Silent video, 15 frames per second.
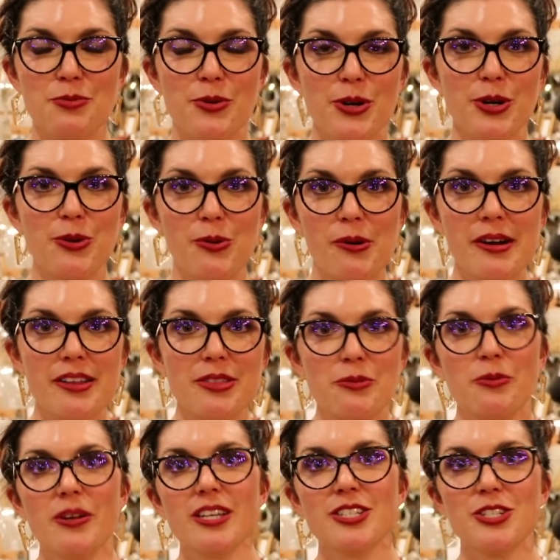We're in
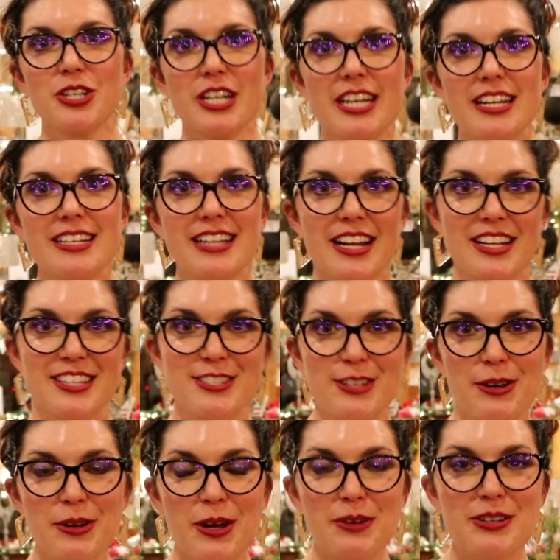Corinth, Wick Street, down at
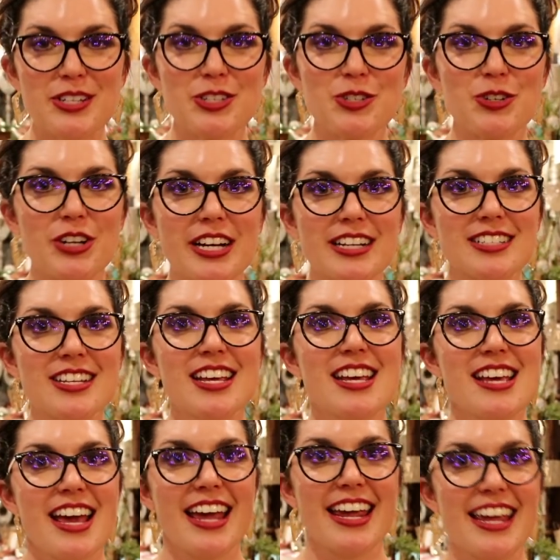SoCo District,
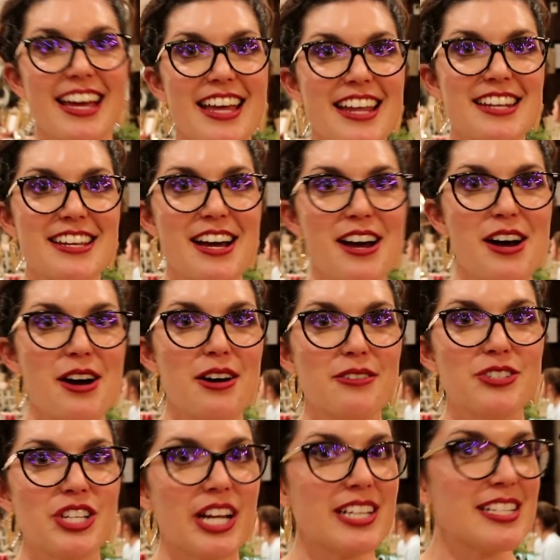and
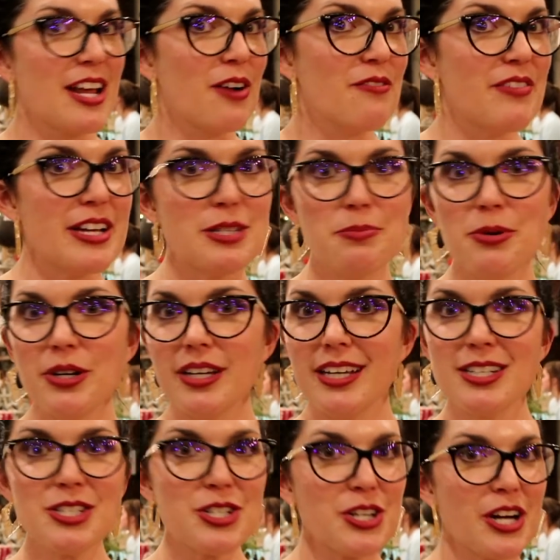uh, check us out on Facebook,
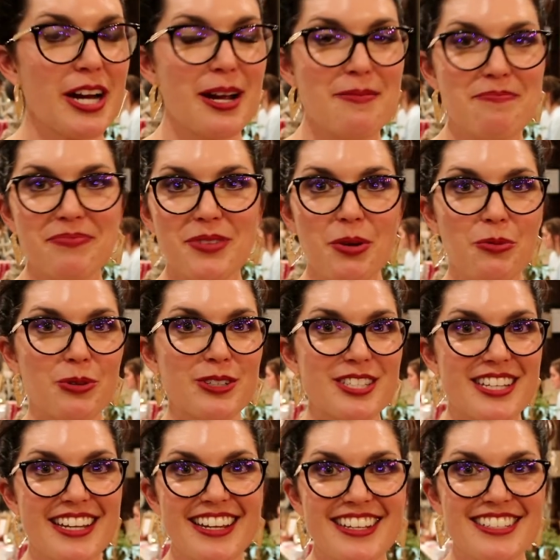Instagram, and we'll
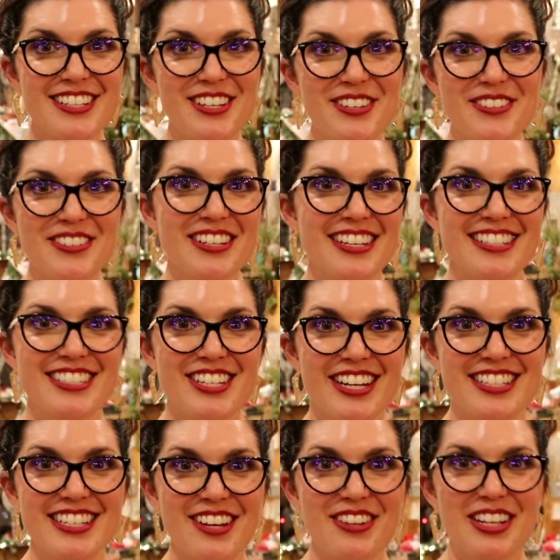see you soon. Check
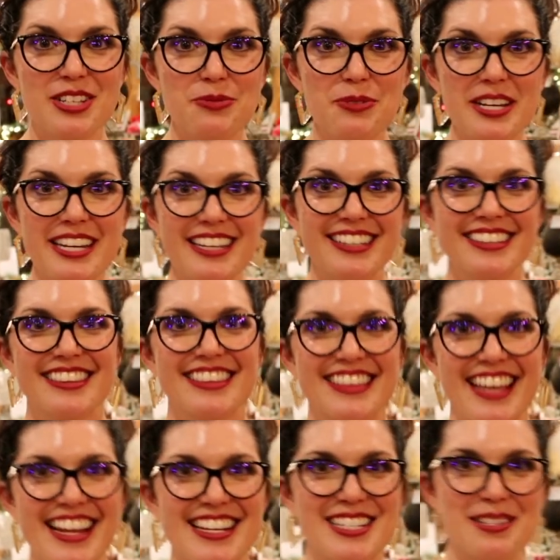us out next week.
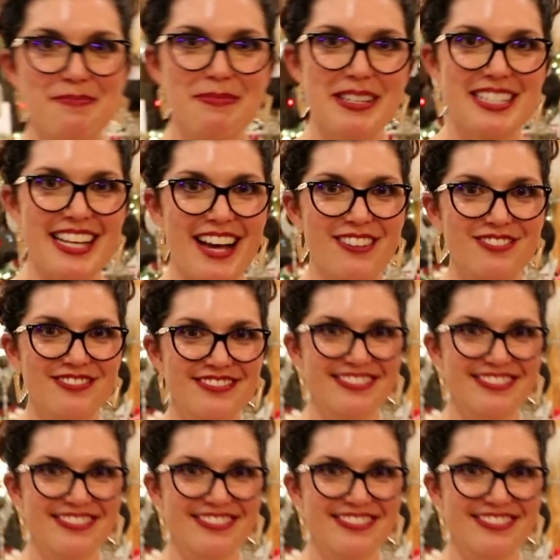Thanks. Peace out.